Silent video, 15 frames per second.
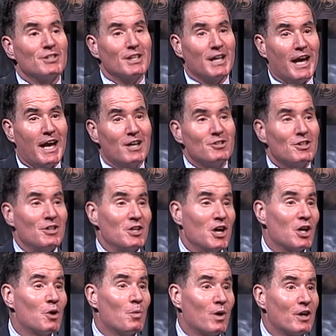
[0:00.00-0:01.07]
engaged and the
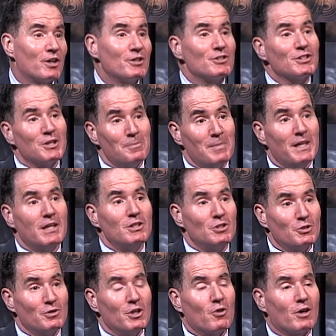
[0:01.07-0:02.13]
younger workers committed
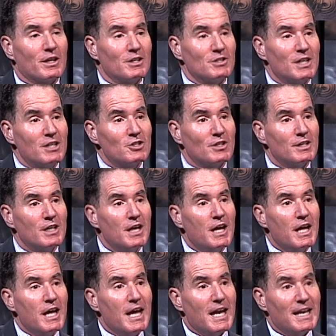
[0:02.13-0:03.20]
to the organization
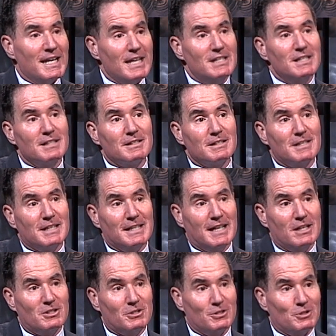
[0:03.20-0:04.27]
need to need
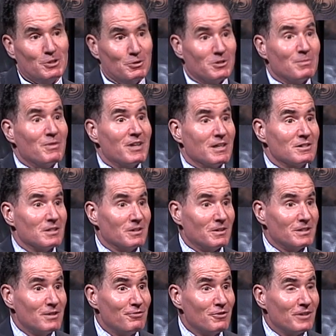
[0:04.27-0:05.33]
to do some things a little
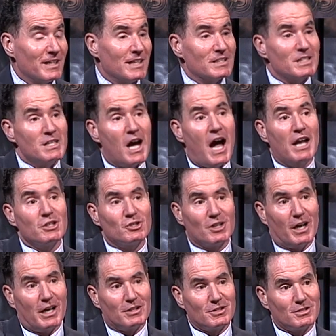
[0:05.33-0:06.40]
differently. It's not
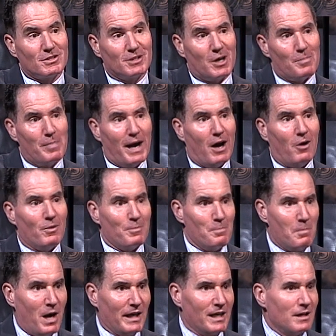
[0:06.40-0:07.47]
just about
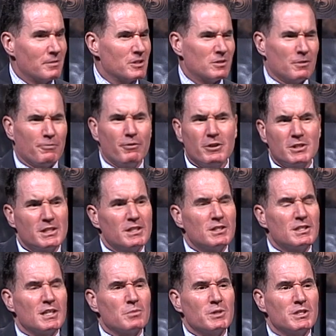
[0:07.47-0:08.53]
money, because the first
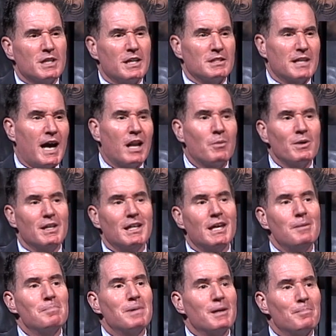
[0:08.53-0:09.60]
instinct we say is, how do we
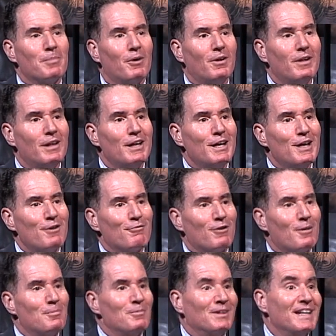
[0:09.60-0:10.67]
keep people
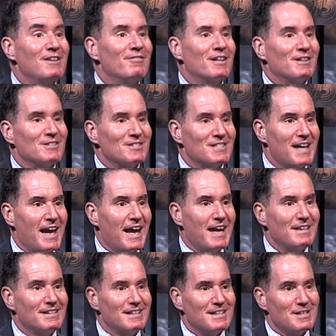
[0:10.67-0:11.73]
from leaving the state
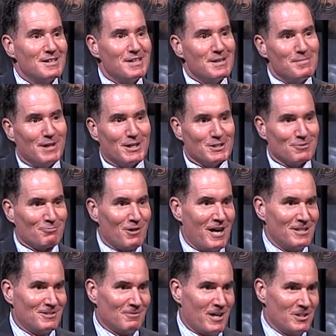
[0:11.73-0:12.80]
because of
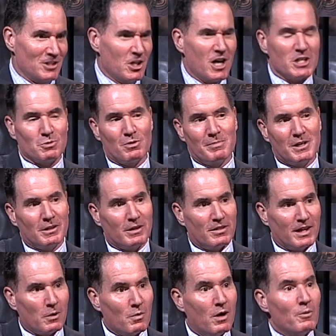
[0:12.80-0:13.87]
rise, rising costs? We immediately
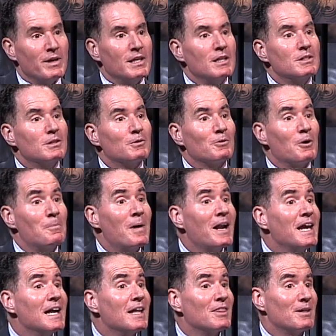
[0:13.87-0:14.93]
think, well, we need to throw
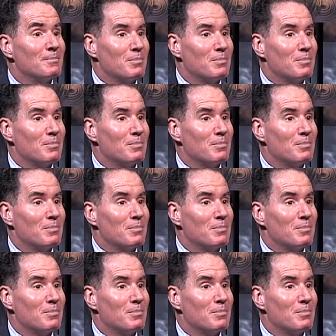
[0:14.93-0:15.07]
money at the